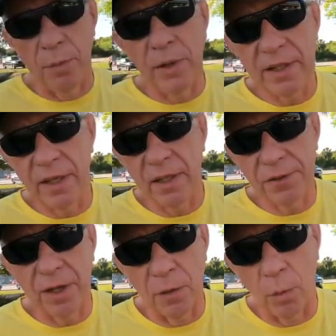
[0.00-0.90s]
And we did it in the
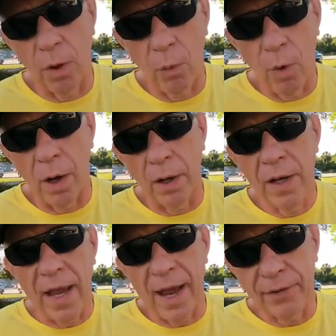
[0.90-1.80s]
Second World War.
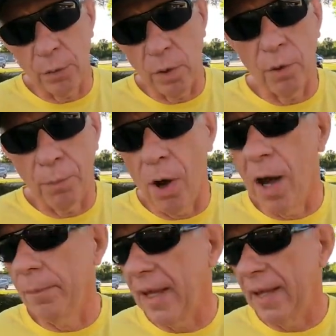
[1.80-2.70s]
Mm-hmm. After we were
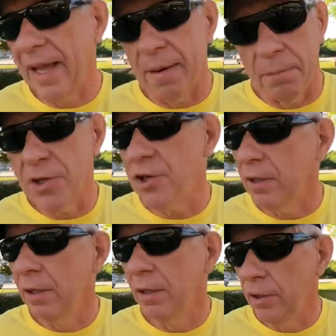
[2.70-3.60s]
bombed, they had that
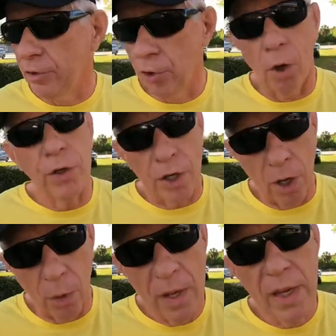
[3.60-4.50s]
mission
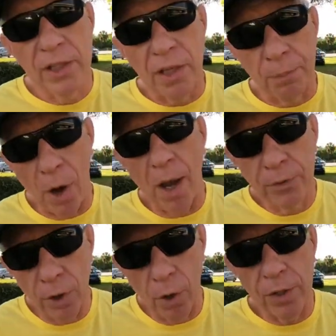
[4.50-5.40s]
to
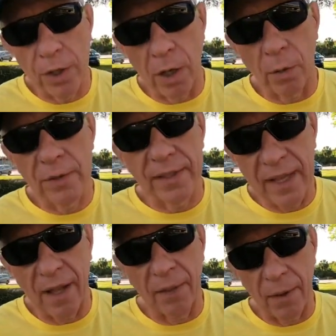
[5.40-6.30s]
bomb Tokyo to
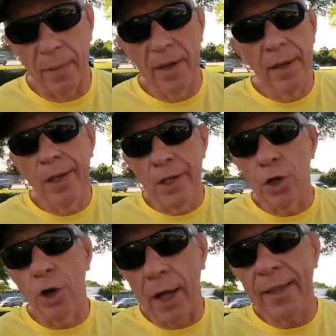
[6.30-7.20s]
tell them,
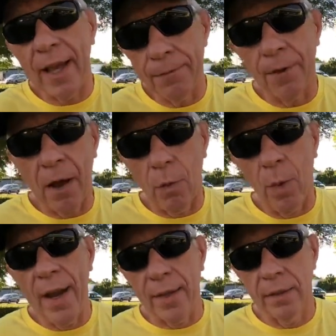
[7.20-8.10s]
you're not that far
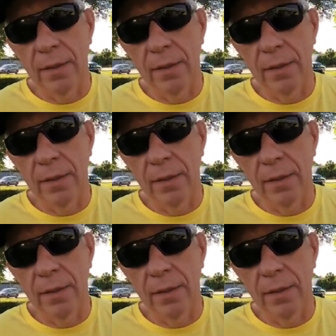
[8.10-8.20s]
away.